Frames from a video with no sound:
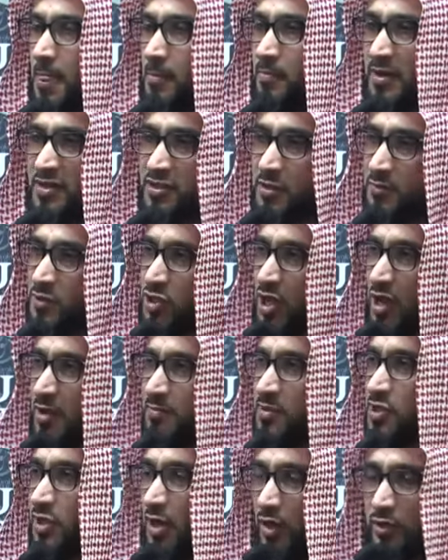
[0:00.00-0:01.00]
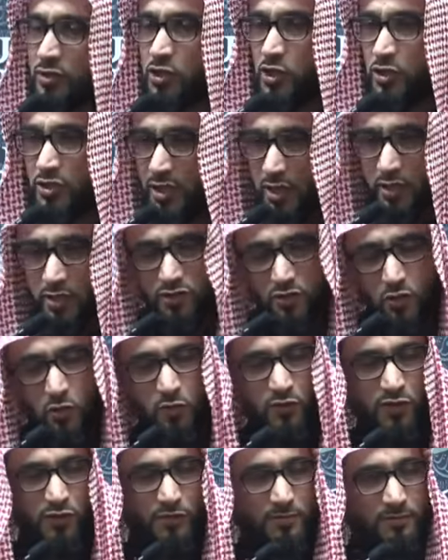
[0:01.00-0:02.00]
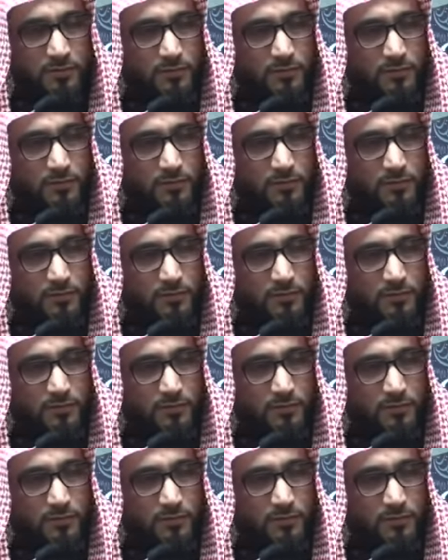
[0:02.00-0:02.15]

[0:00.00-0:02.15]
But sometimes culture takes over.